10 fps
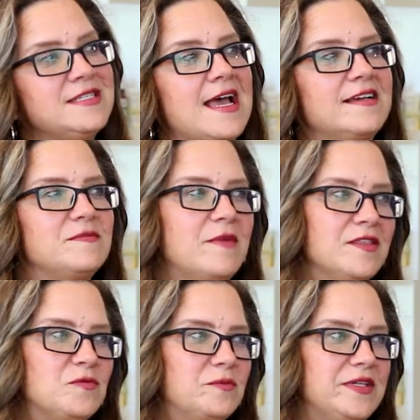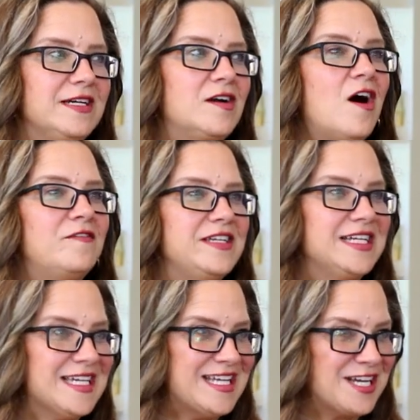Next month will be a coffee
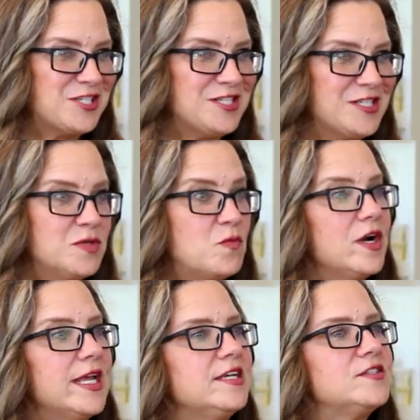and connections in the morning.